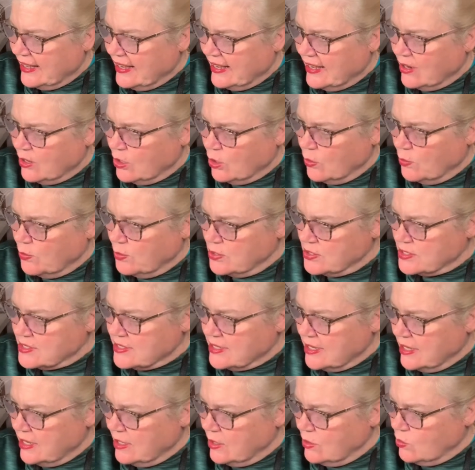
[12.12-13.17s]
I hope you're
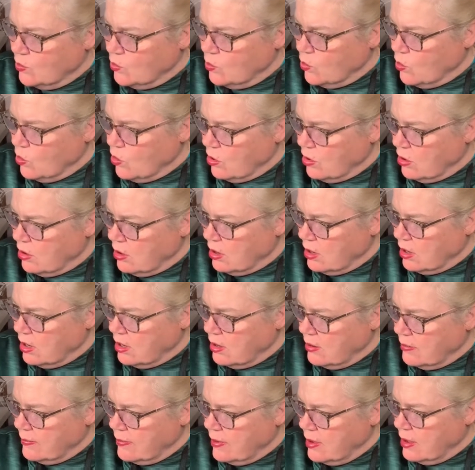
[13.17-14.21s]
staying
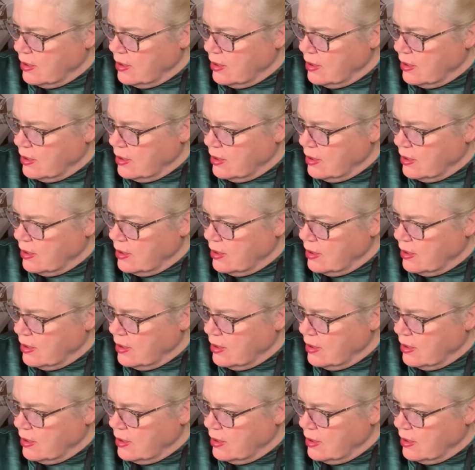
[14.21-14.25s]
warm.